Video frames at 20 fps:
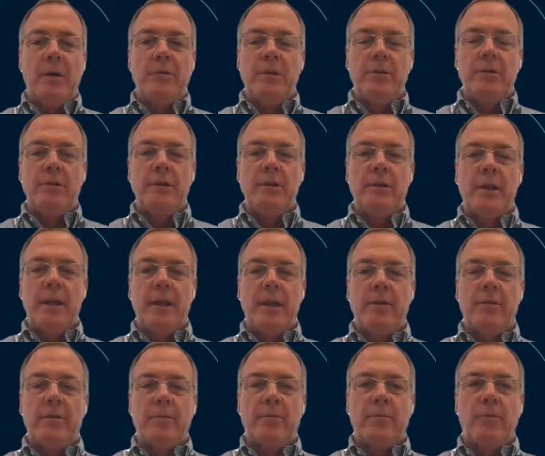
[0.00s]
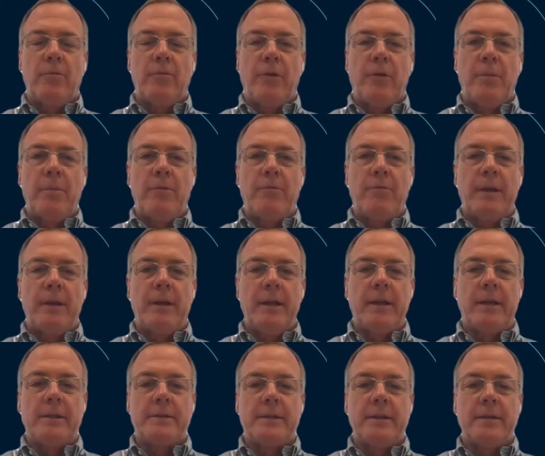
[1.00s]
I think that new sales and
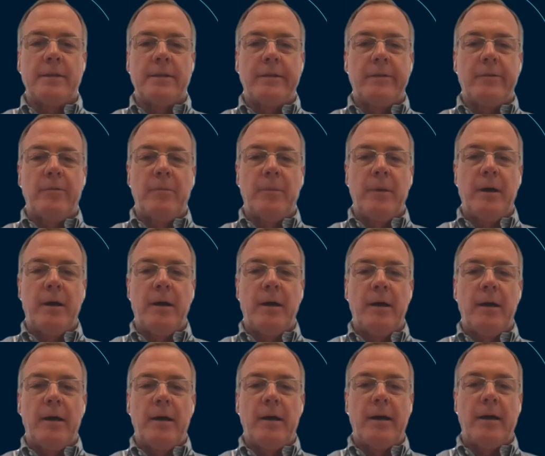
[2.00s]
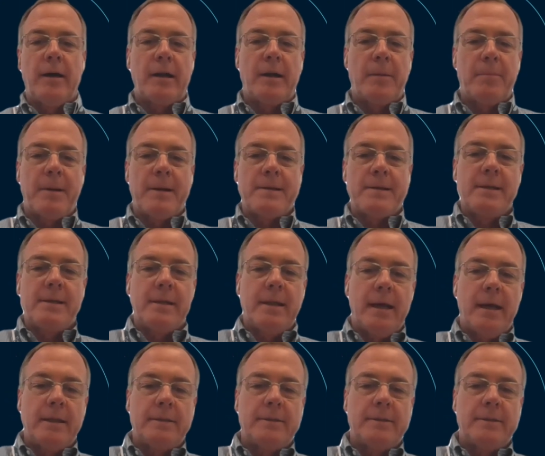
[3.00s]
churn, like I mentioned,